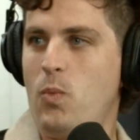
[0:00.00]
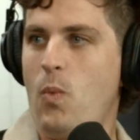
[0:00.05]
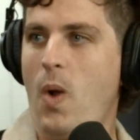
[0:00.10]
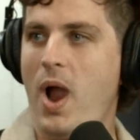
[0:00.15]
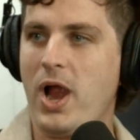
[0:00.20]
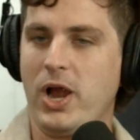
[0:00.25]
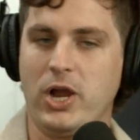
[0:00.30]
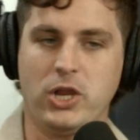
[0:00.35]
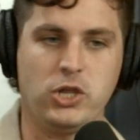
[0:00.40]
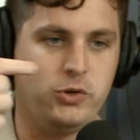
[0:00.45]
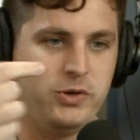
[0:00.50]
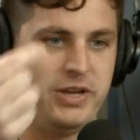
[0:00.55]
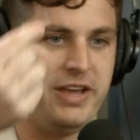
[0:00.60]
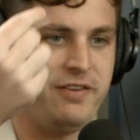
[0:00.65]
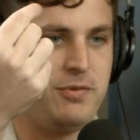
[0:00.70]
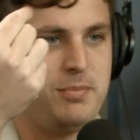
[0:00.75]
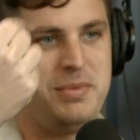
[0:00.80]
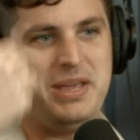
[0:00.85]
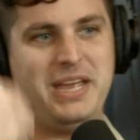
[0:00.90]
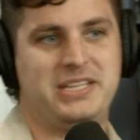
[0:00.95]
Why are you
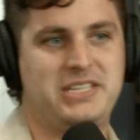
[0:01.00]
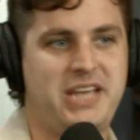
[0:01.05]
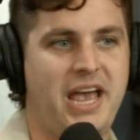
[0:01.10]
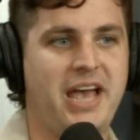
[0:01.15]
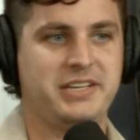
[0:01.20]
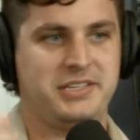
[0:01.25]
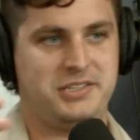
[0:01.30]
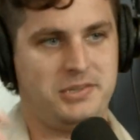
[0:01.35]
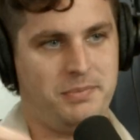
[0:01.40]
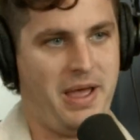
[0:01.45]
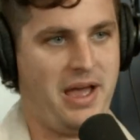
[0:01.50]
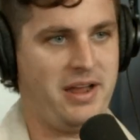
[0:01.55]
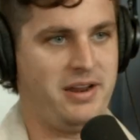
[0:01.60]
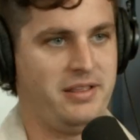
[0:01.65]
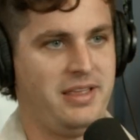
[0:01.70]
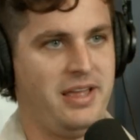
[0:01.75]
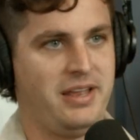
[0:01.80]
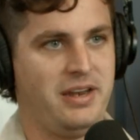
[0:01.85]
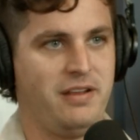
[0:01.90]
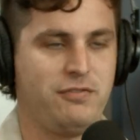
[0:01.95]
giving me a test about it
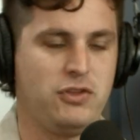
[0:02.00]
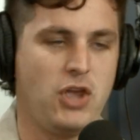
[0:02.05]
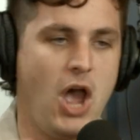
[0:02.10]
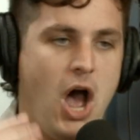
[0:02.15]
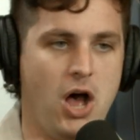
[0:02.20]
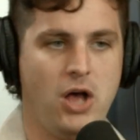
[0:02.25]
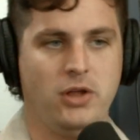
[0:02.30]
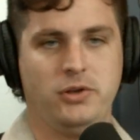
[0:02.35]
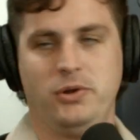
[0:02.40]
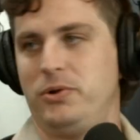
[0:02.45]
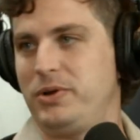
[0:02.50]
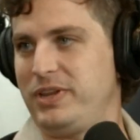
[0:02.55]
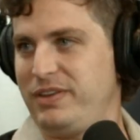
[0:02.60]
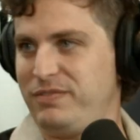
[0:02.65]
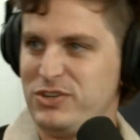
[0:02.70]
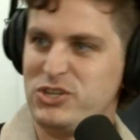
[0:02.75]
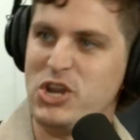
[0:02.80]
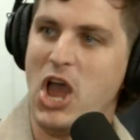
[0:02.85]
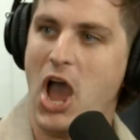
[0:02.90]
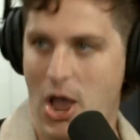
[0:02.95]
then if y'all don't
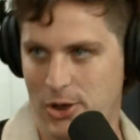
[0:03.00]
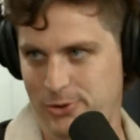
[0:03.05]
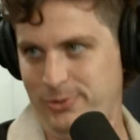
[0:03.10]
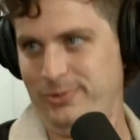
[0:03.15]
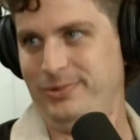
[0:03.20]
even know?"